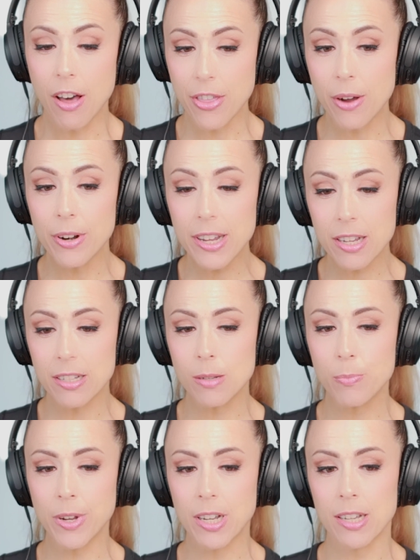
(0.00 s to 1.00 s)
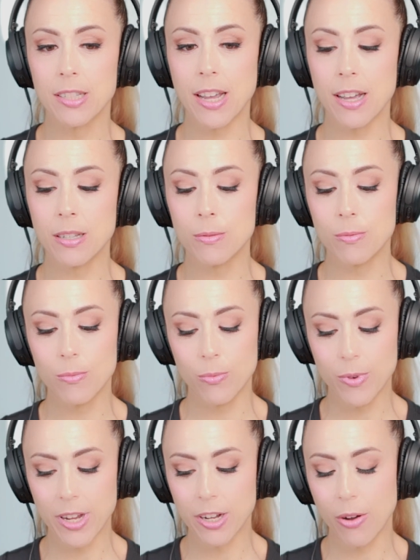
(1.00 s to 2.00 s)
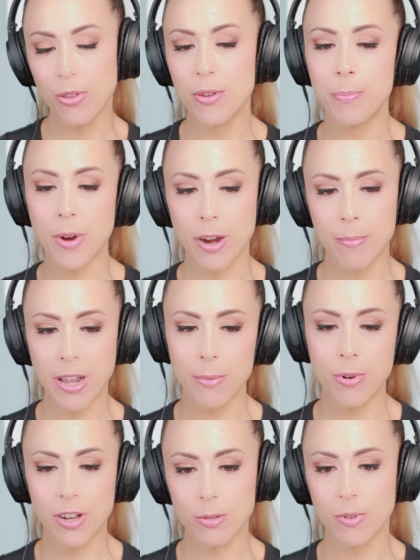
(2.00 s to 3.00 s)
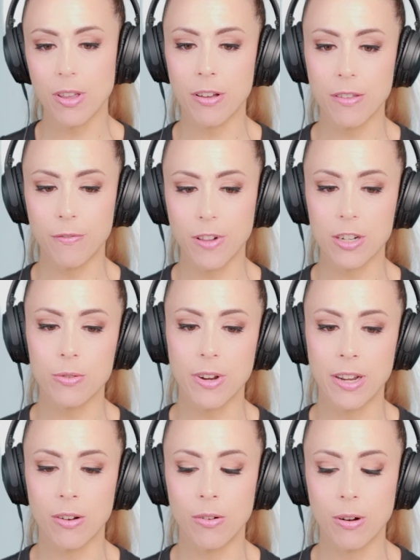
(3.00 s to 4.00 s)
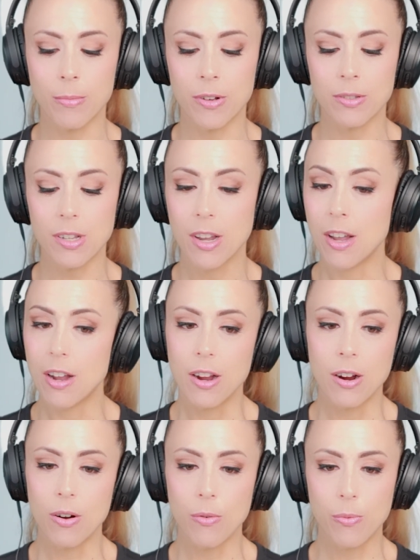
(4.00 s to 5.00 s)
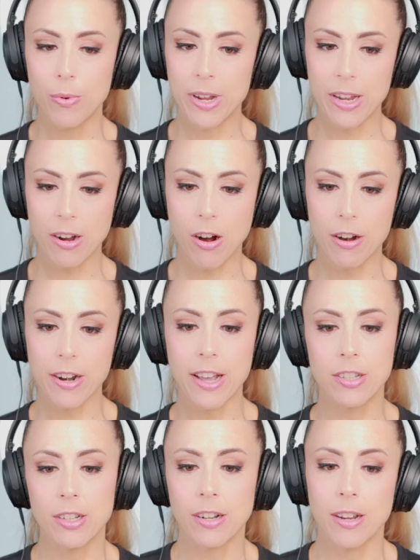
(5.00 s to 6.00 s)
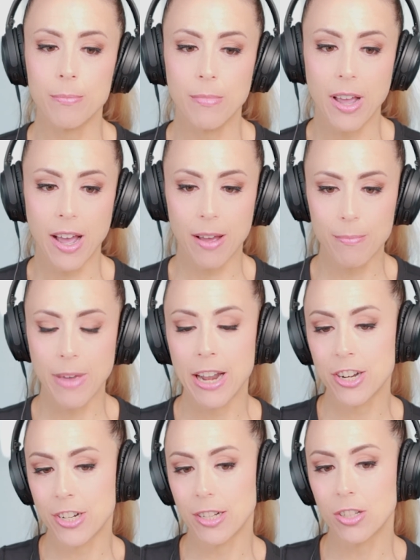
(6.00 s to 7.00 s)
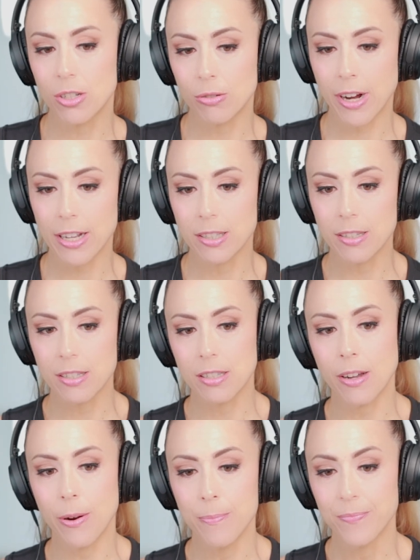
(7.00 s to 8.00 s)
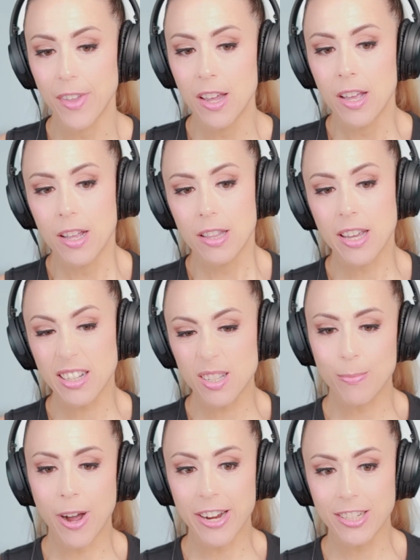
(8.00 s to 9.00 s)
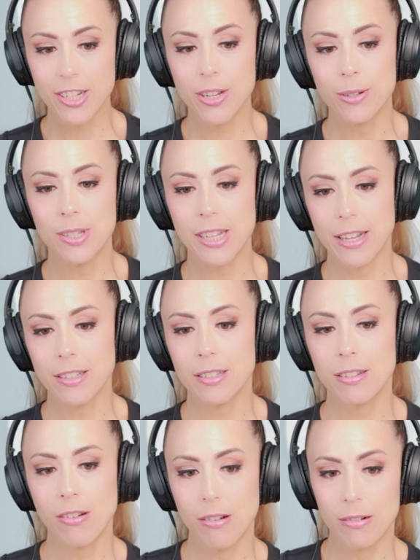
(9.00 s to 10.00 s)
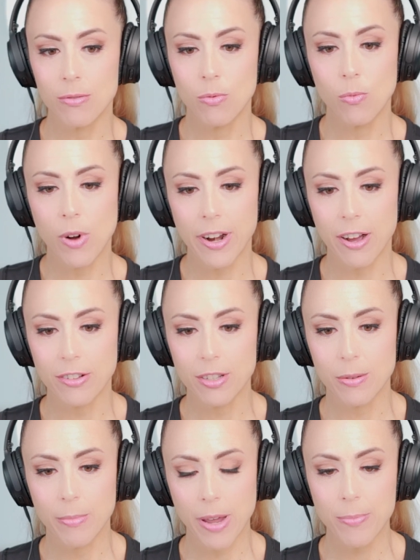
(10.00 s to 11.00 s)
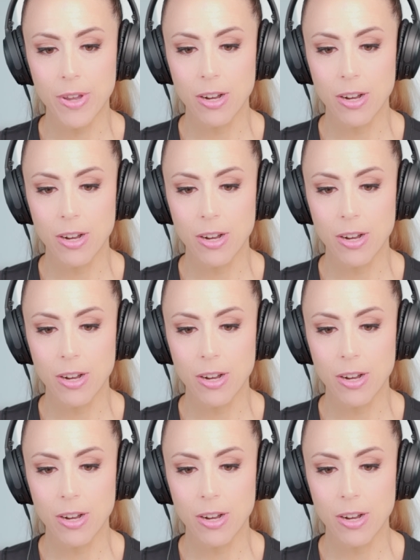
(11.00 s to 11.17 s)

although it is, because as we go through perimenopause with all the fluctuating hormones, we aren't as good at managing stress. So that's my 2 cents on what also might be